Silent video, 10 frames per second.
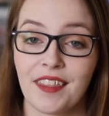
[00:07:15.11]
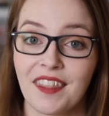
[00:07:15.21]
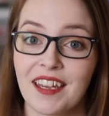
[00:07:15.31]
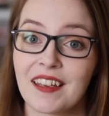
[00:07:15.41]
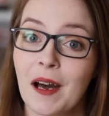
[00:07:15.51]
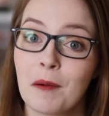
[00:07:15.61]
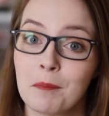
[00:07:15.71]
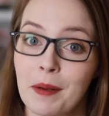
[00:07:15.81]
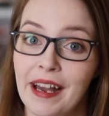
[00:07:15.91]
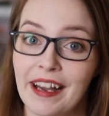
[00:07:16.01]
they
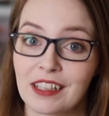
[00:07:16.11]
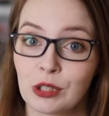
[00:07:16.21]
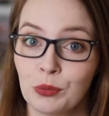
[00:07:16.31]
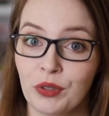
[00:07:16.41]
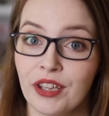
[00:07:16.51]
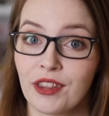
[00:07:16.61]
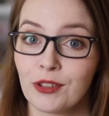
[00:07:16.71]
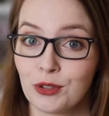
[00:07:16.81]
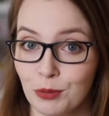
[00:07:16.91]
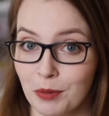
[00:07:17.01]
come back with
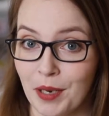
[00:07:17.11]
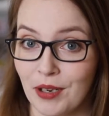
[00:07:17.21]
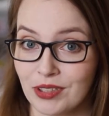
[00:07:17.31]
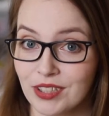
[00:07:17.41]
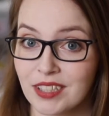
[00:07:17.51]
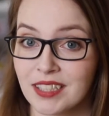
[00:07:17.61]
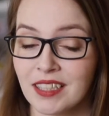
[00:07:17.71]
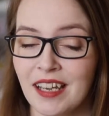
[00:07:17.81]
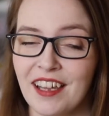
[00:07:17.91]
superpowers.